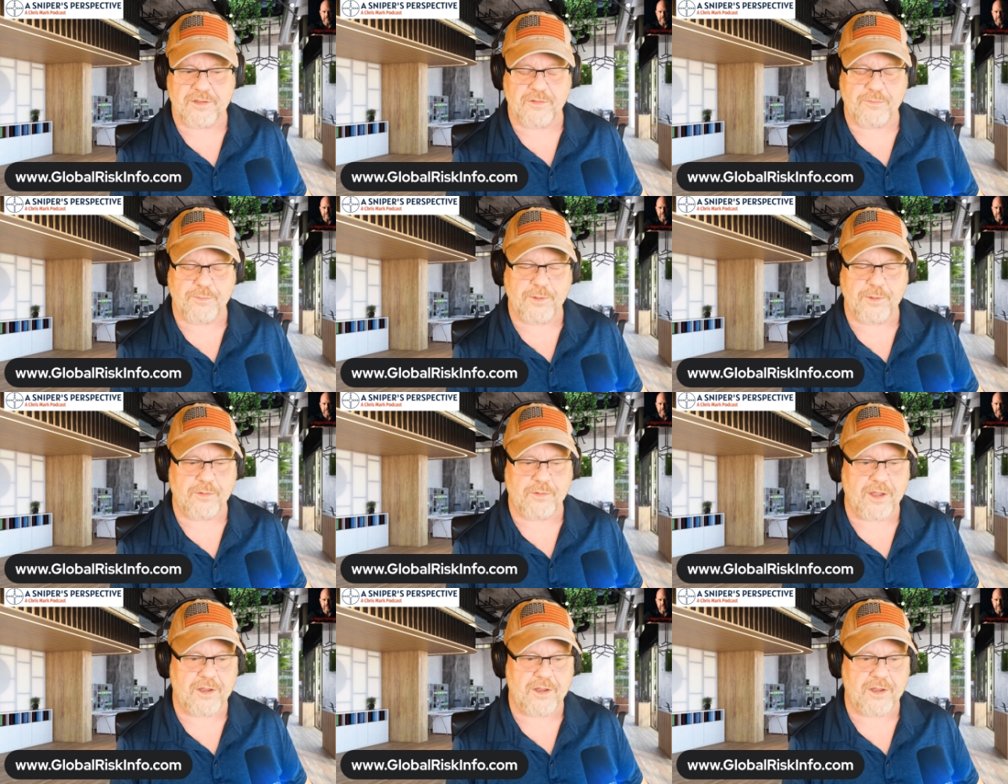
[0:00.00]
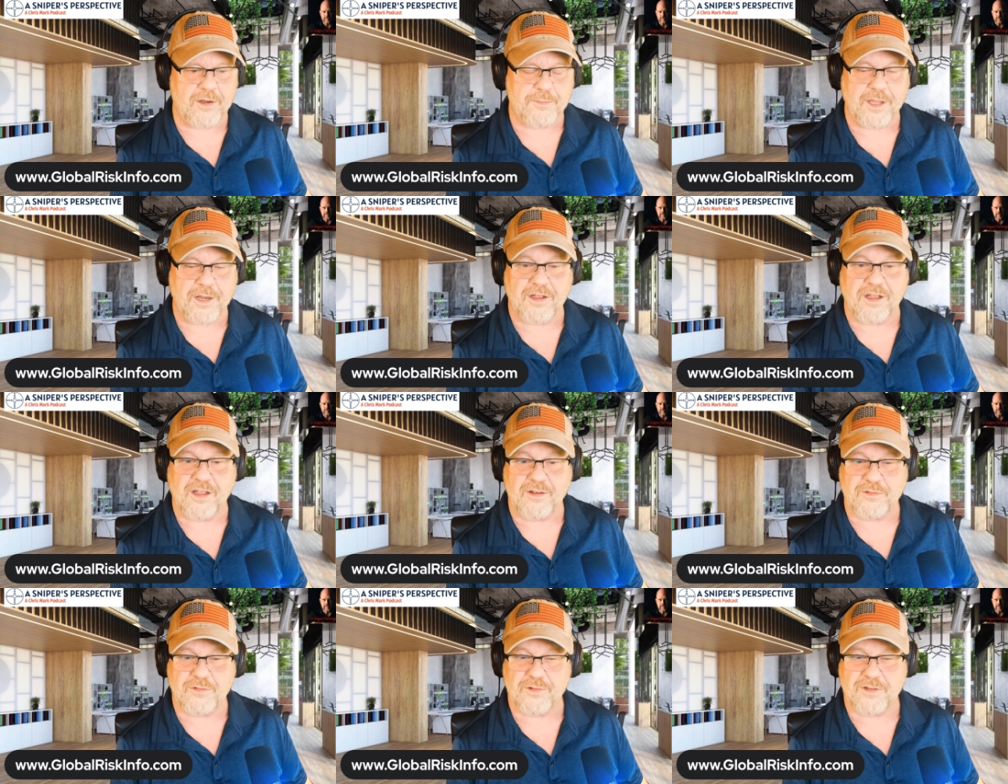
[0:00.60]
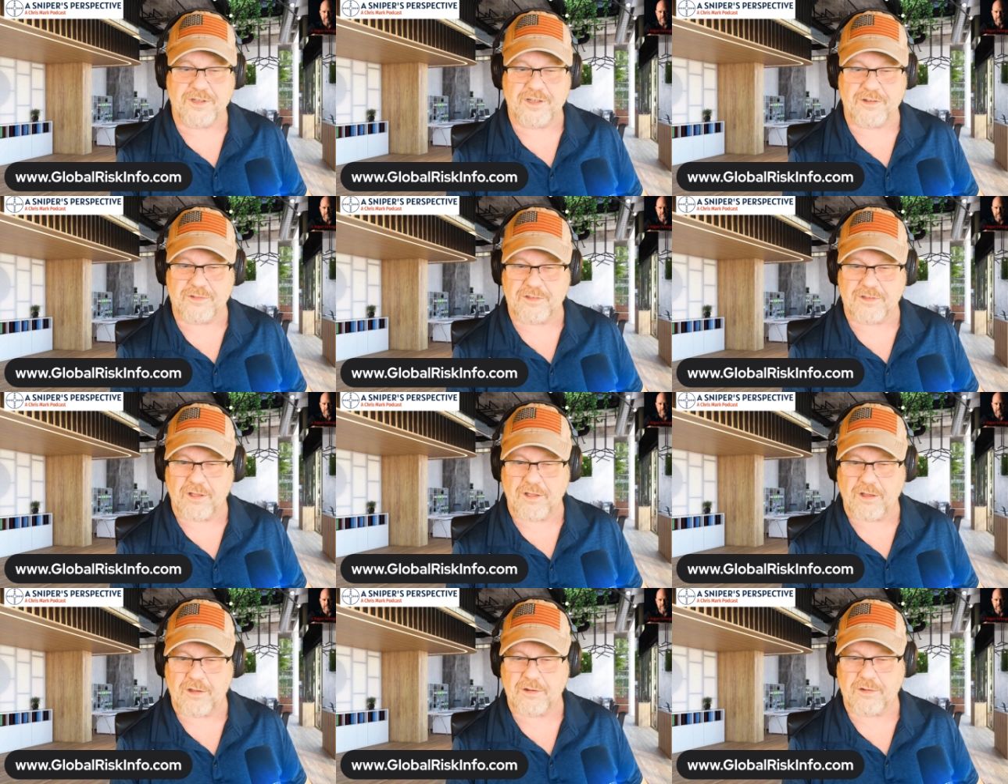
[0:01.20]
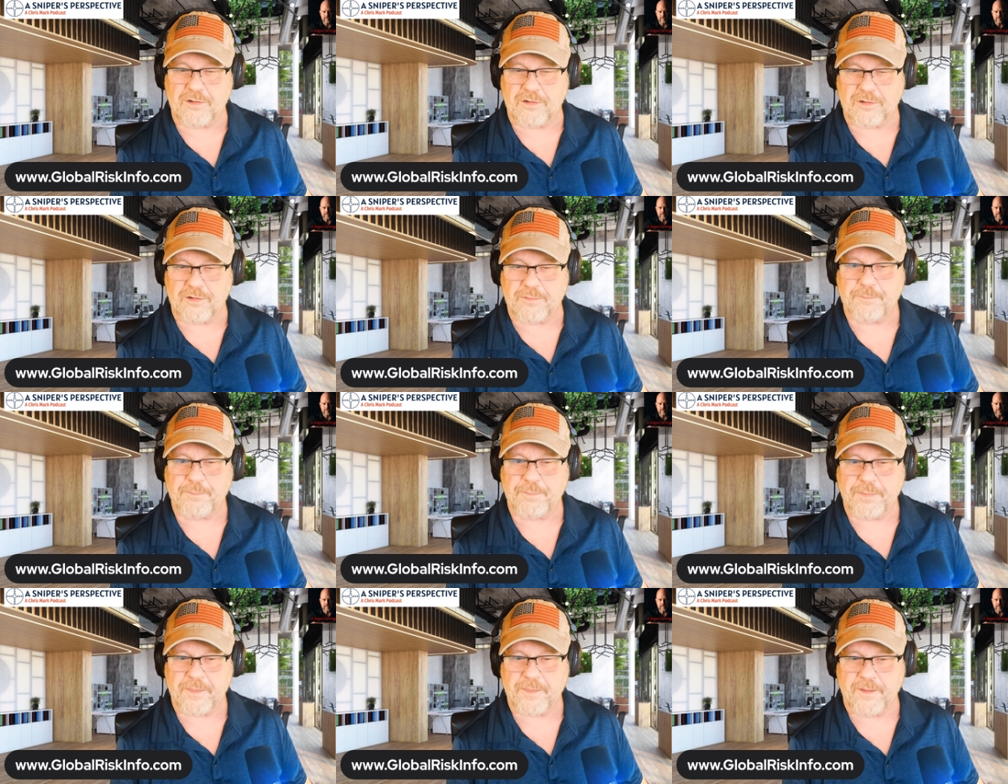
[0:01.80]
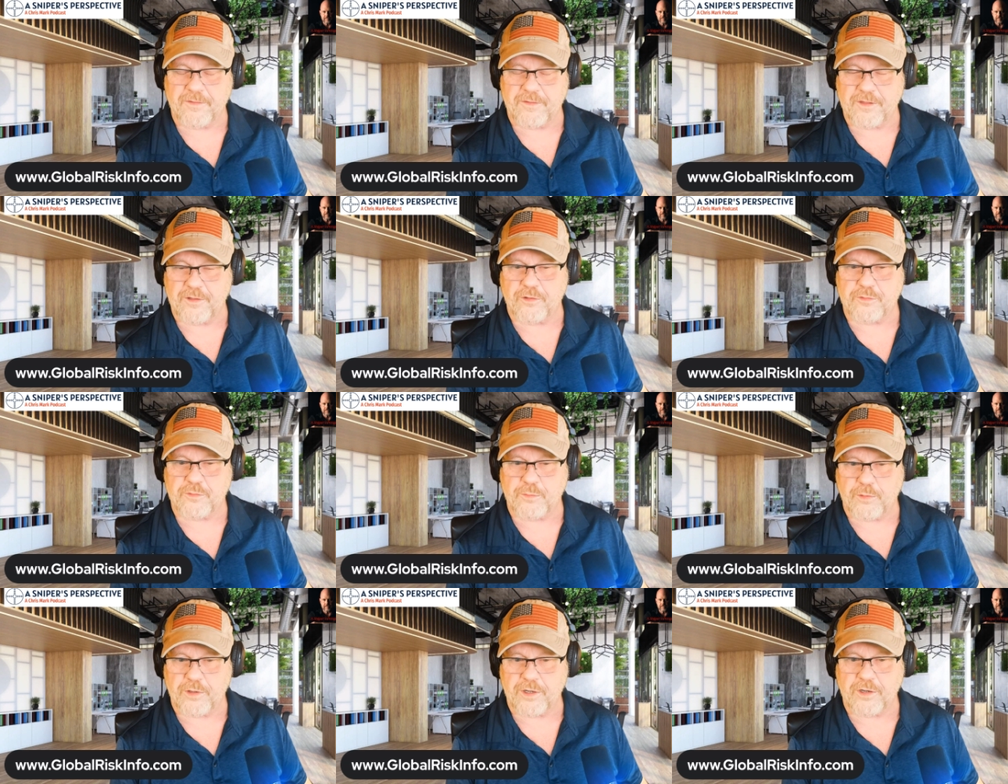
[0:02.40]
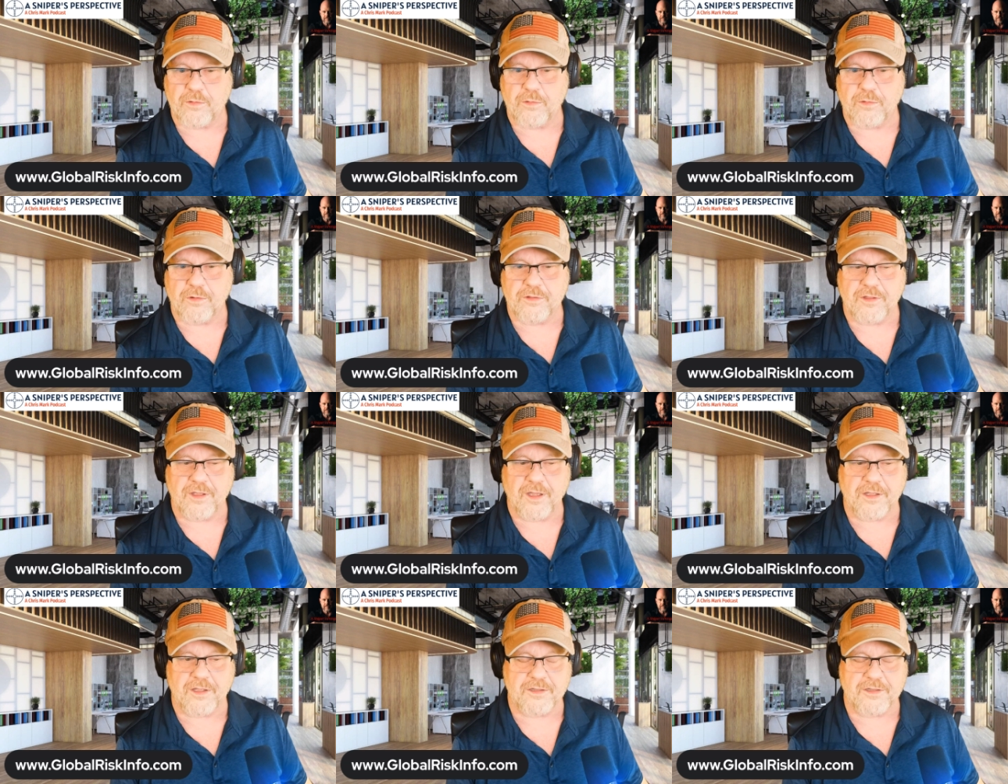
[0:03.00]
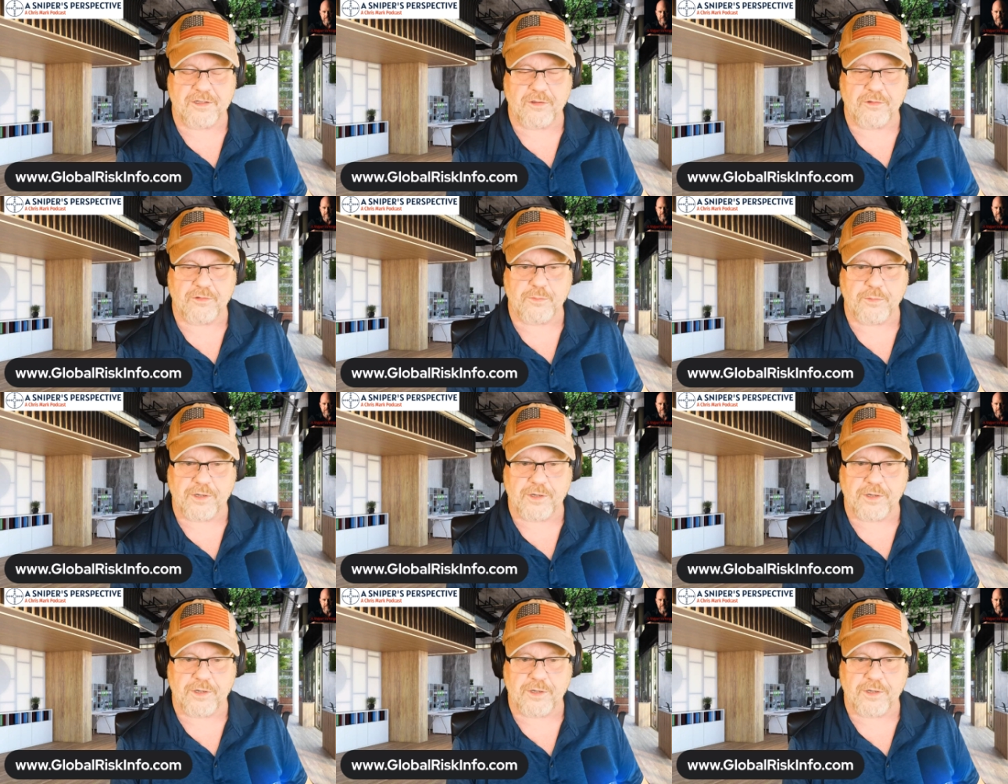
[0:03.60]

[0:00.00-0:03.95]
They've been around about hundred years longer than the U.S. Marine Corps. Uh, the U.S.